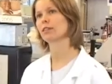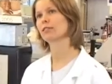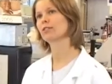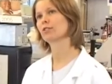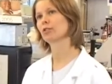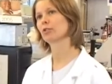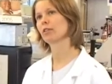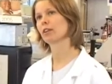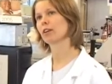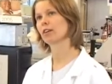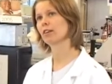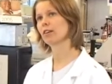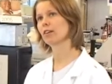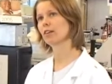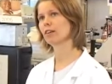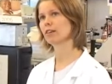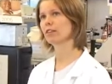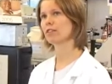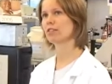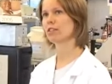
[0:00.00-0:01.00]
So there
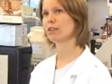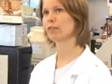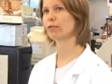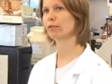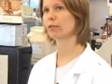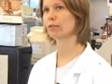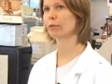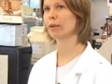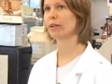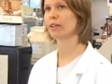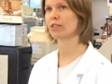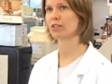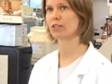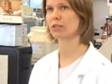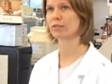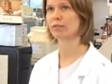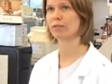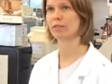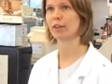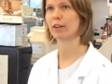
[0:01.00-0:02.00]
are several ways
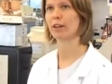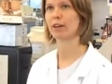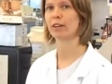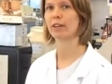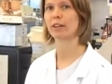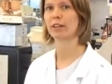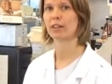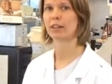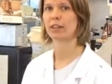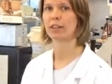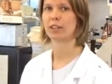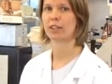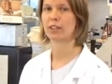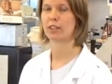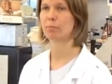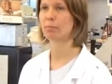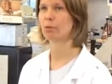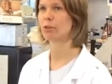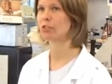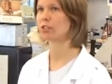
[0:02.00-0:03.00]
of
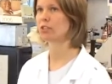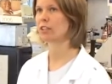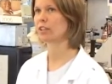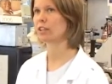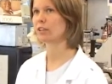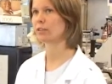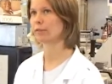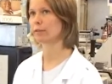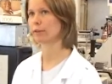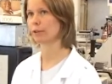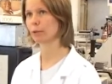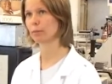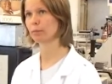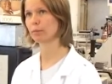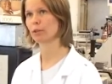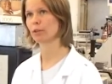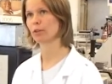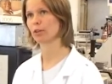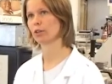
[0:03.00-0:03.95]
depositing a film